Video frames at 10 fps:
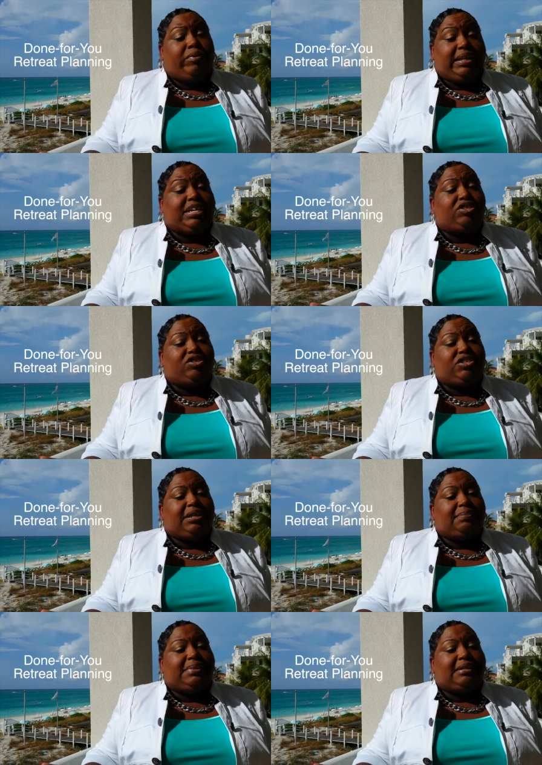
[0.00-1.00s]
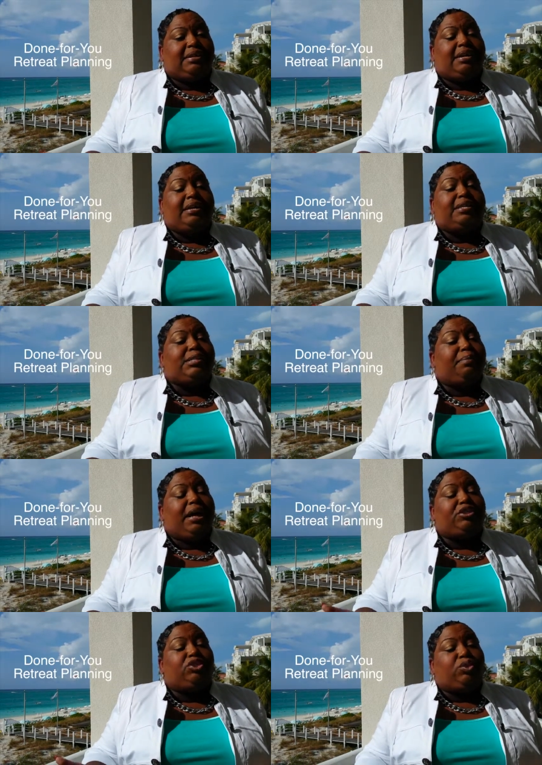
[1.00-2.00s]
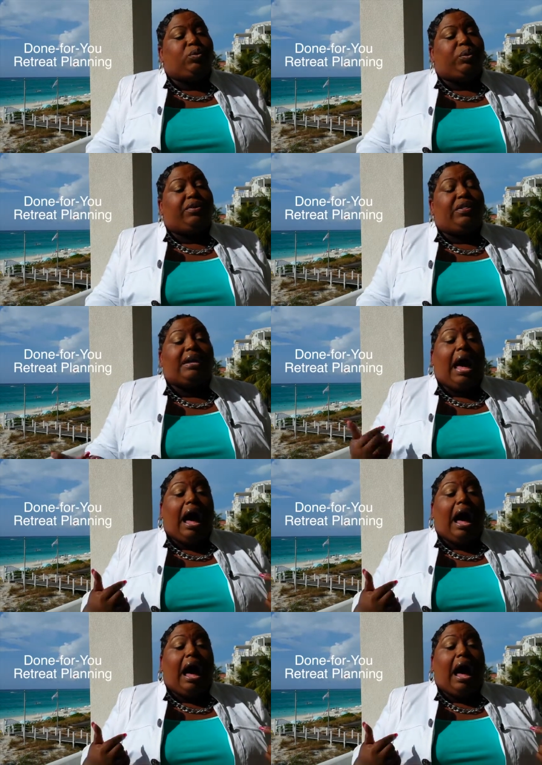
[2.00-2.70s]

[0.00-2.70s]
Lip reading: relationships to make sure that